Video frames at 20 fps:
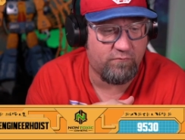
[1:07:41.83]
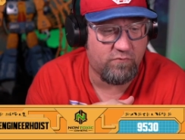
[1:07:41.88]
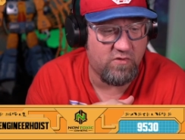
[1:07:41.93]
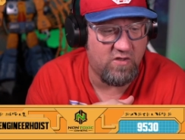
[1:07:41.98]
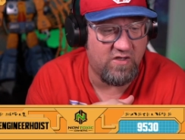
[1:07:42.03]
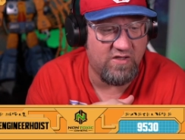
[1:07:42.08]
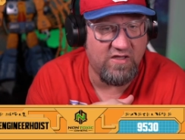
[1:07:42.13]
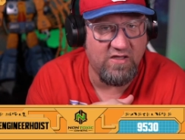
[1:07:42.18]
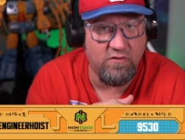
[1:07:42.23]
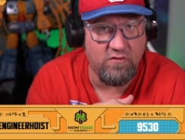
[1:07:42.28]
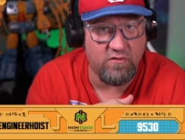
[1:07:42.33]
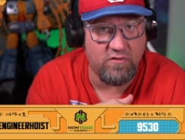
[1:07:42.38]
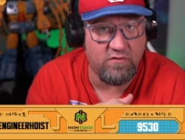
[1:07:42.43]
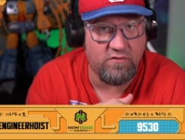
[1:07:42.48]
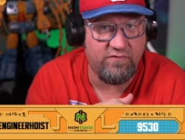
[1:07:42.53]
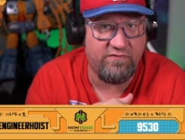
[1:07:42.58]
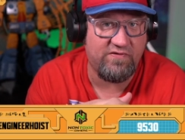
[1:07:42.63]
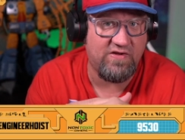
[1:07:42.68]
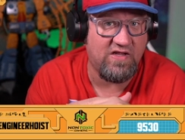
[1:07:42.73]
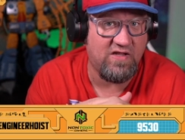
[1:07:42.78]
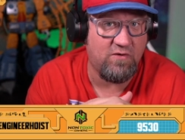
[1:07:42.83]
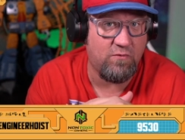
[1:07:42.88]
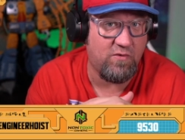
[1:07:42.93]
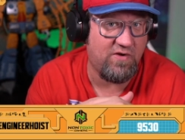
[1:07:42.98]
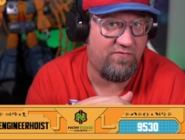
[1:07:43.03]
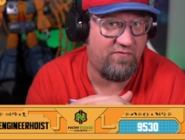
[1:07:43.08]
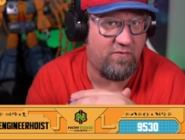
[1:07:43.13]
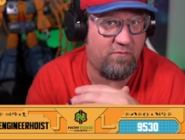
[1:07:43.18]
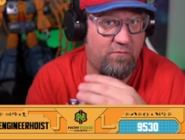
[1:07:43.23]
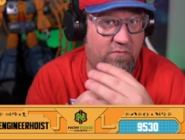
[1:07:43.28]
a healer, stay away
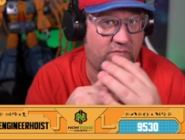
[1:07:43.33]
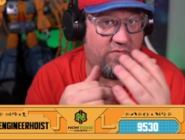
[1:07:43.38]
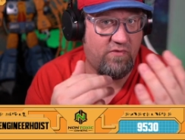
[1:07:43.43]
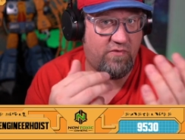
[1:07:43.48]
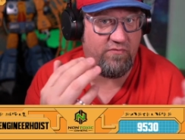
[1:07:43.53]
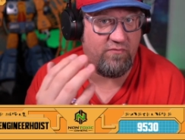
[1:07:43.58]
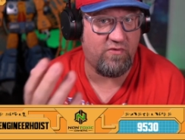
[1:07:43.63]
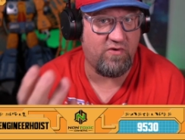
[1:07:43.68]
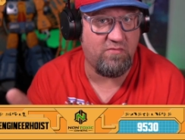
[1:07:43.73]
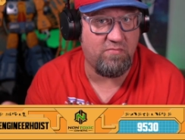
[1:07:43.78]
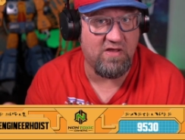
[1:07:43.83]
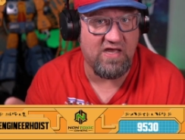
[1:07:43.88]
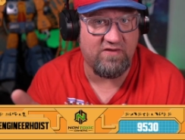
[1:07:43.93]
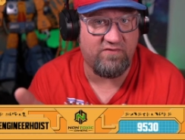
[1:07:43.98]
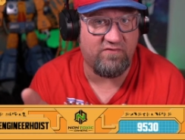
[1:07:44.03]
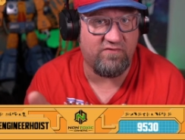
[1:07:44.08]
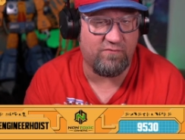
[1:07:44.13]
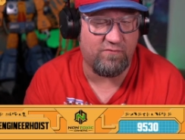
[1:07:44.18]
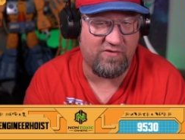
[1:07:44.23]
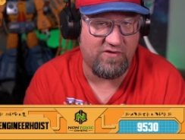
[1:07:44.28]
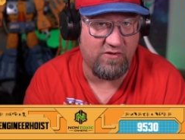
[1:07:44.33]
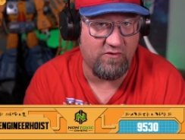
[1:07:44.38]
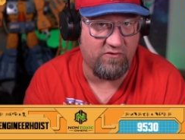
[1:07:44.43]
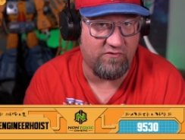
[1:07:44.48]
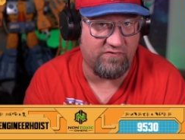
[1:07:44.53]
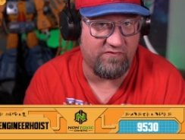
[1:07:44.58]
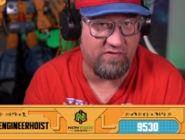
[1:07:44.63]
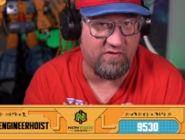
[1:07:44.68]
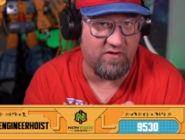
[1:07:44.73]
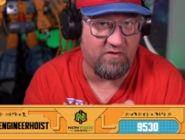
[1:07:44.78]
from the 3 batches with
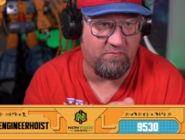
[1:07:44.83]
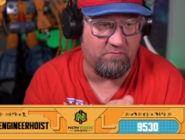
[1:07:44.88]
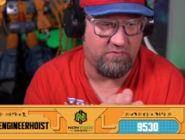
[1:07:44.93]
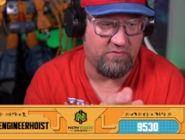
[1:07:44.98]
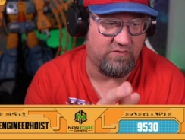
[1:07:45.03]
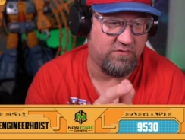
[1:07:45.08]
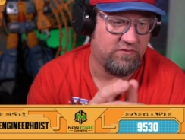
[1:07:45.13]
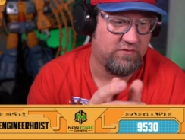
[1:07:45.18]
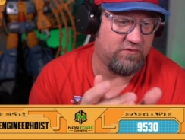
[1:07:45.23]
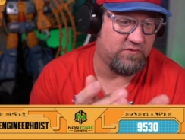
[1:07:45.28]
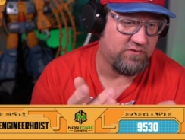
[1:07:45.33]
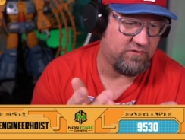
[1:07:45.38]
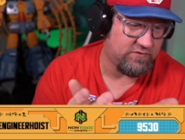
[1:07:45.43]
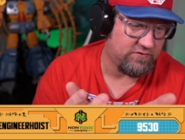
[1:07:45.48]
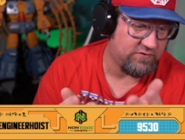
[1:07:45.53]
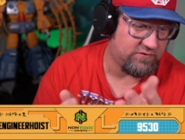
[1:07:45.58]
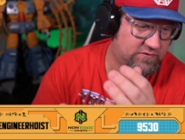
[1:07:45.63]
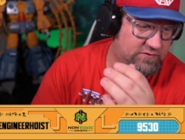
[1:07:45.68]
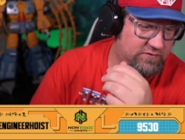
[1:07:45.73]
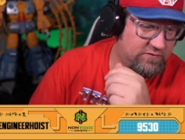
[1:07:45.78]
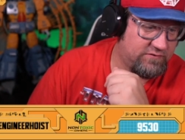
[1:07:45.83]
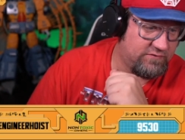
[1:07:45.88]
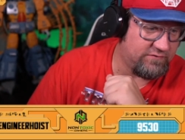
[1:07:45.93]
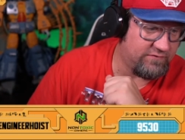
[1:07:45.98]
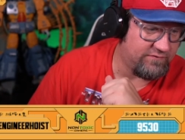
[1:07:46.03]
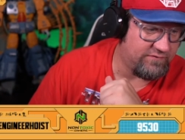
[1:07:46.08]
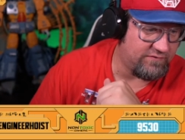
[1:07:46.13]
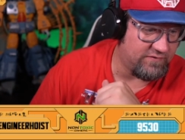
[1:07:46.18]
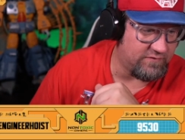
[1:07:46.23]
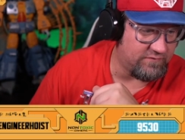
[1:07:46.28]
healers in them.
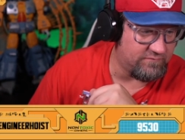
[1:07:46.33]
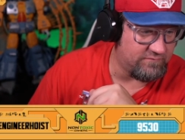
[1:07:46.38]
So,